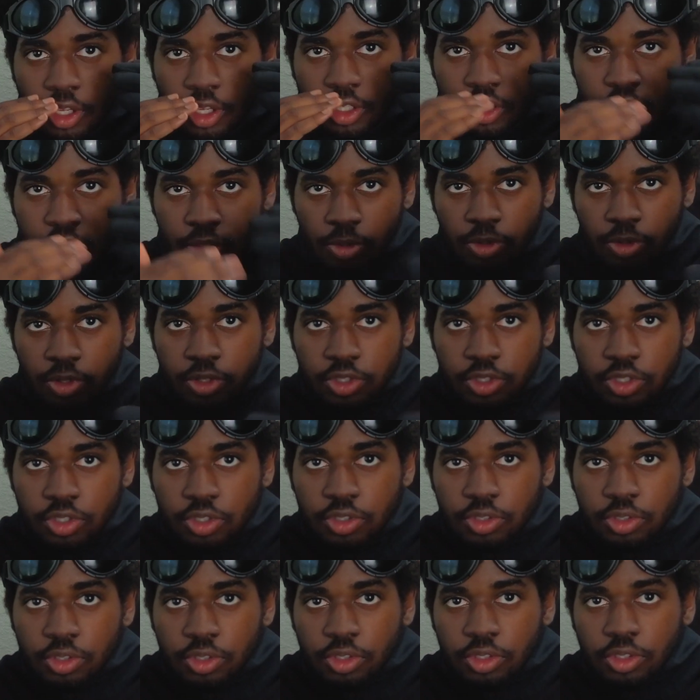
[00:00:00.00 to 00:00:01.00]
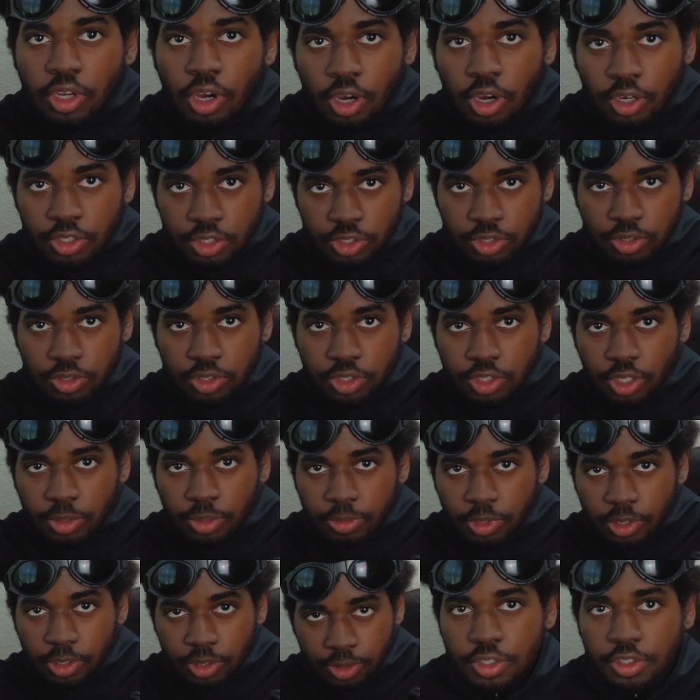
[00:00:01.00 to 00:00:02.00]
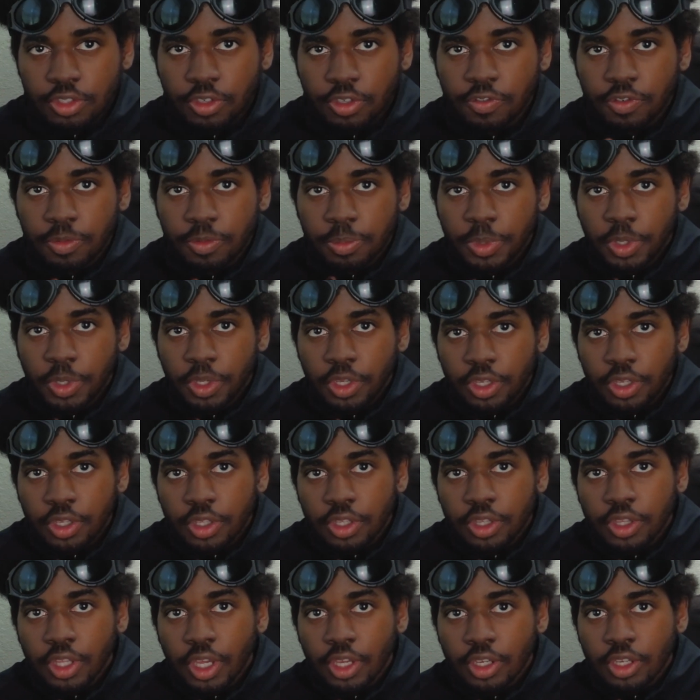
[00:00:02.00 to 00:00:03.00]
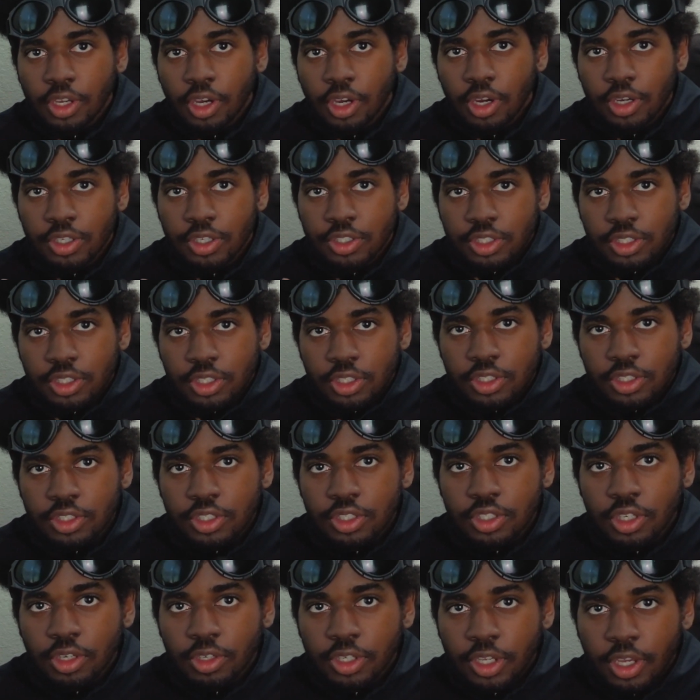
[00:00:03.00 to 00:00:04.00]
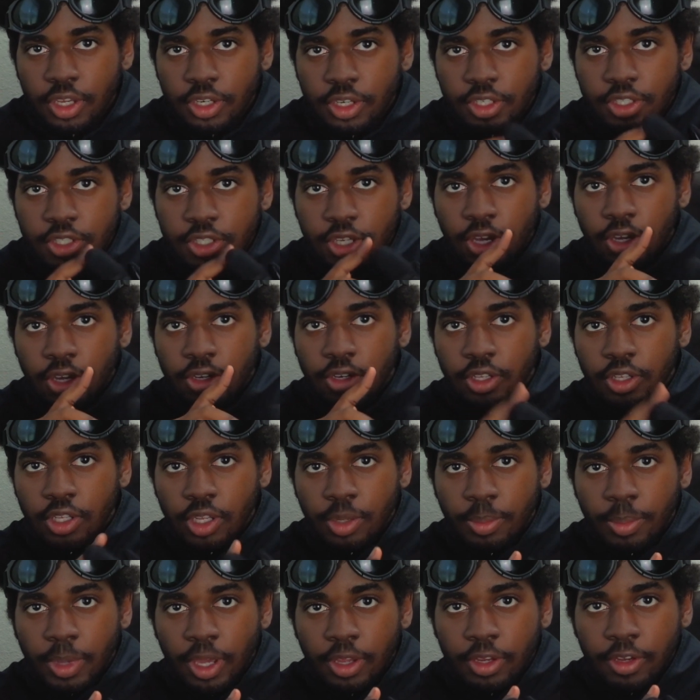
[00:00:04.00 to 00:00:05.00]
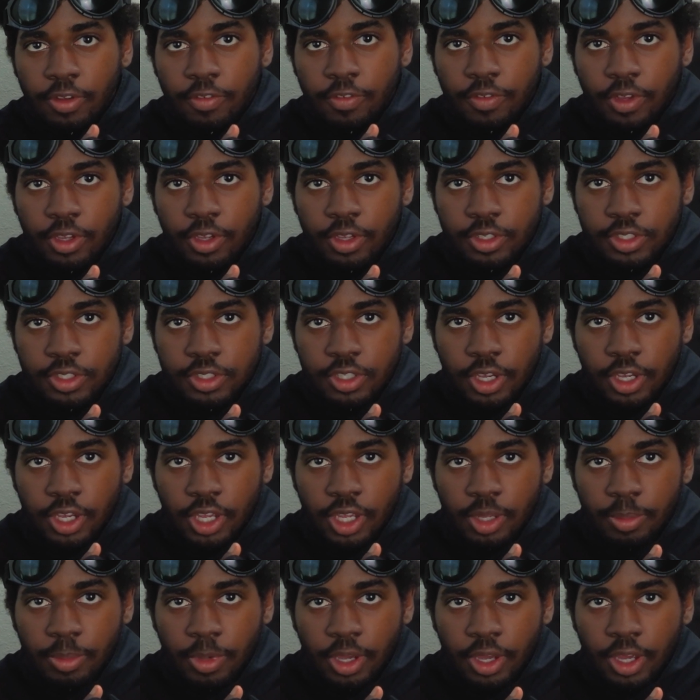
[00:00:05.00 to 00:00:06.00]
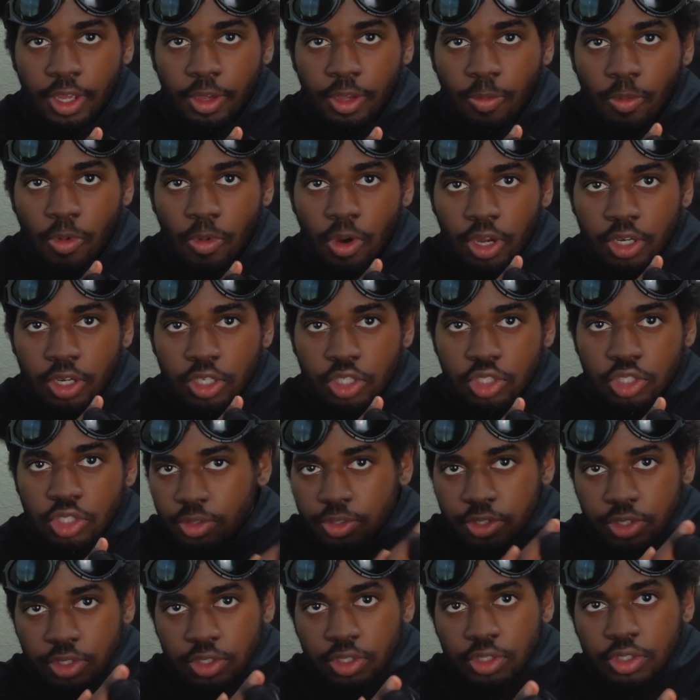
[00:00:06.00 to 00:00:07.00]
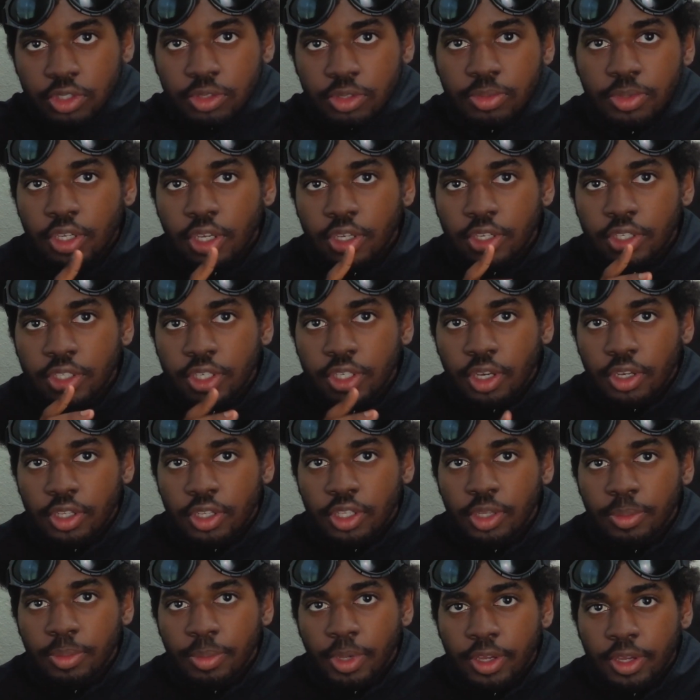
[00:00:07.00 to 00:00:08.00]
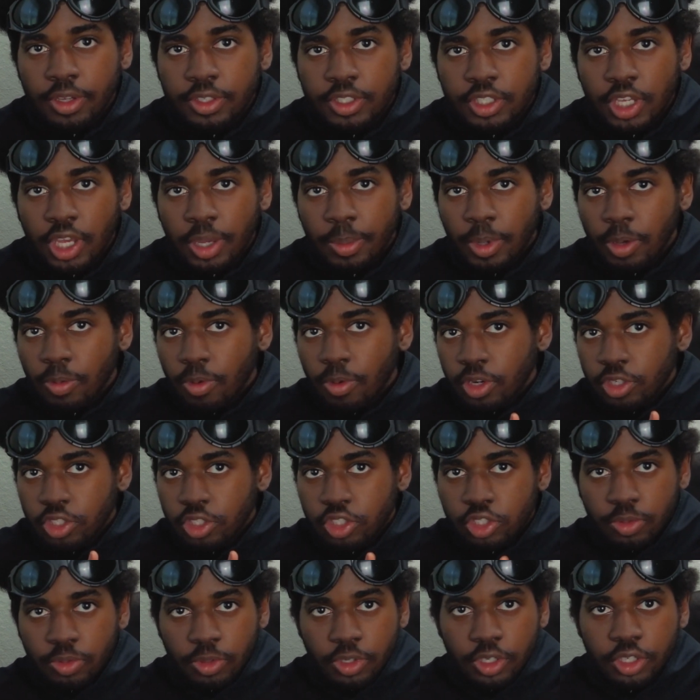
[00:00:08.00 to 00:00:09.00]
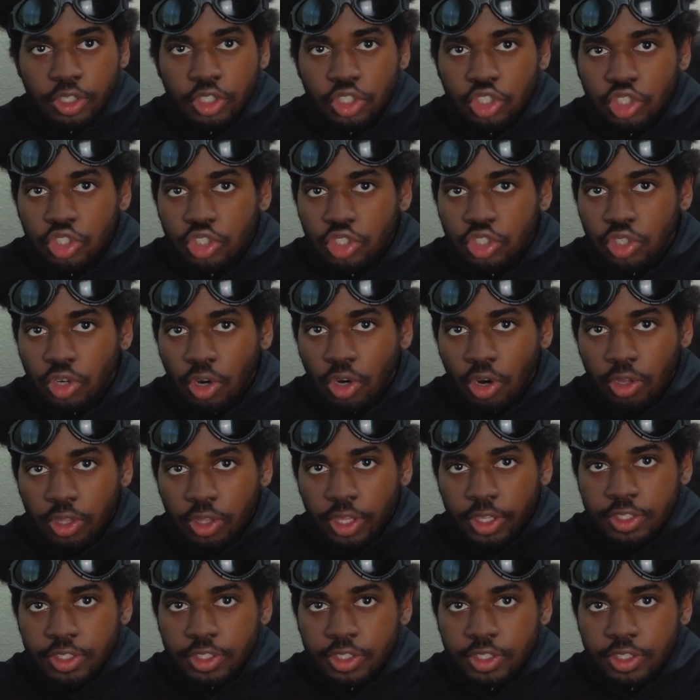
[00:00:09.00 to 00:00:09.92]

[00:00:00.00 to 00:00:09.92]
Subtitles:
it's going to cost you something. So for me, that cost is cutting down on the amount of time I watch YouTube, cutting down on the amount of time I watch Twitch, all that